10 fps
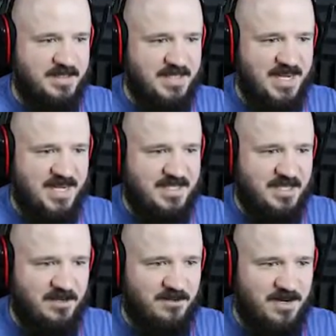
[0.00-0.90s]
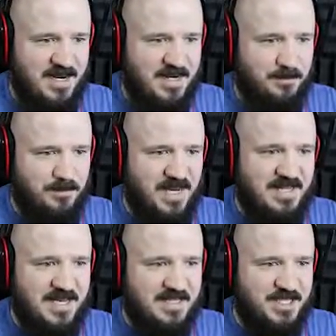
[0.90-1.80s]
Yes, alright. Buy
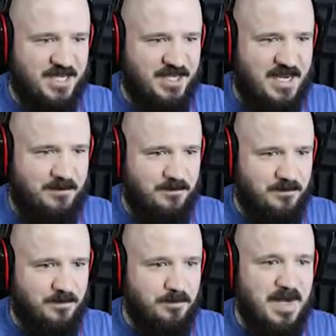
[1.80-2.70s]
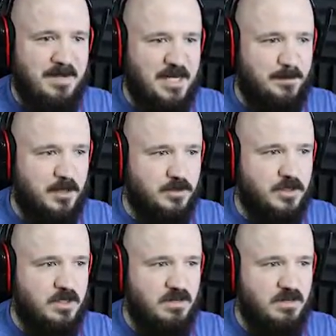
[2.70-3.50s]
that shield up. Buy mana post.